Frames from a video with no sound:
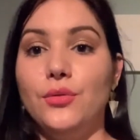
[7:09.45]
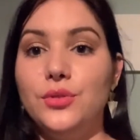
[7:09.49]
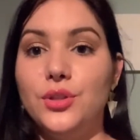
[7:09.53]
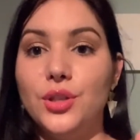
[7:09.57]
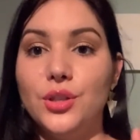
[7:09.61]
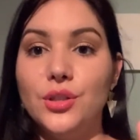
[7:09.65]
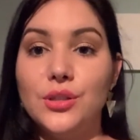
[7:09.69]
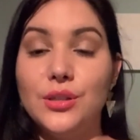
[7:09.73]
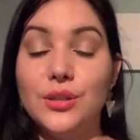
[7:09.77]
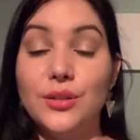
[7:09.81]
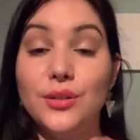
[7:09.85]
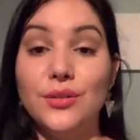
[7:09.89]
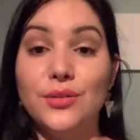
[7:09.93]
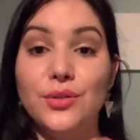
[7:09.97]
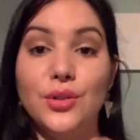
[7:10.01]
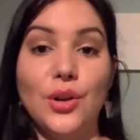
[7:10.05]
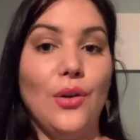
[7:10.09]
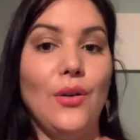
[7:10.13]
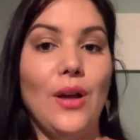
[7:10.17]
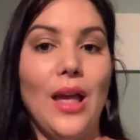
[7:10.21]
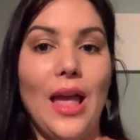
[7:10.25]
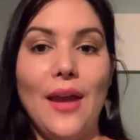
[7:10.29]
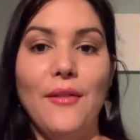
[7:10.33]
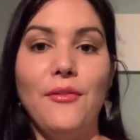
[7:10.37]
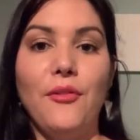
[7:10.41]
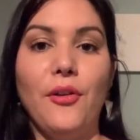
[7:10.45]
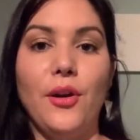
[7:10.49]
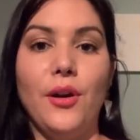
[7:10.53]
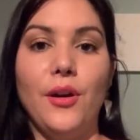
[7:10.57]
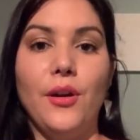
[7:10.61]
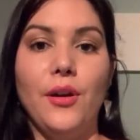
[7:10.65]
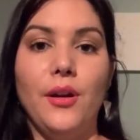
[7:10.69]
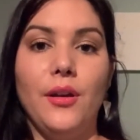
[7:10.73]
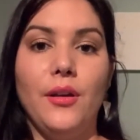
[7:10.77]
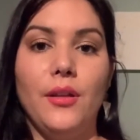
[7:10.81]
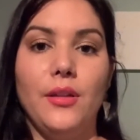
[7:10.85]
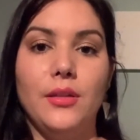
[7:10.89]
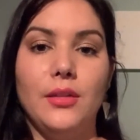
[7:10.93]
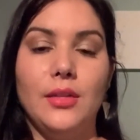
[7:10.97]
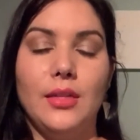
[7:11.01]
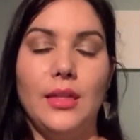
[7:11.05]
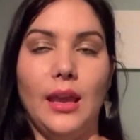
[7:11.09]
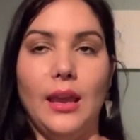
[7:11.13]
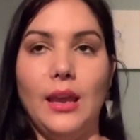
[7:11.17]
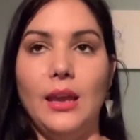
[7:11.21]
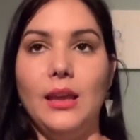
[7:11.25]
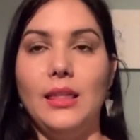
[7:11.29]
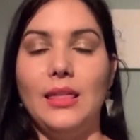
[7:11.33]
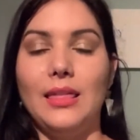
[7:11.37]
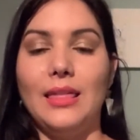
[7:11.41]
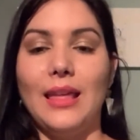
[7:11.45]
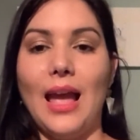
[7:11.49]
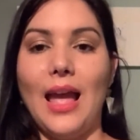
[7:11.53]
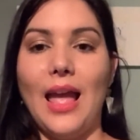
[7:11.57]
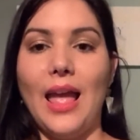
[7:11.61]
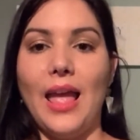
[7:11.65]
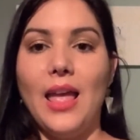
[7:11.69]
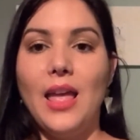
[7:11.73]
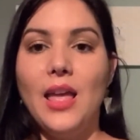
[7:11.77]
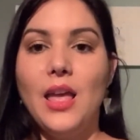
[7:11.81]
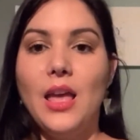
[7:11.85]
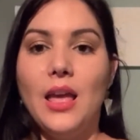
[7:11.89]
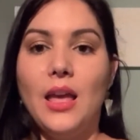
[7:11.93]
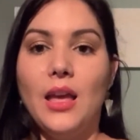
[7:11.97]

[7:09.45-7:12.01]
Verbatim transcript: just don't ever think that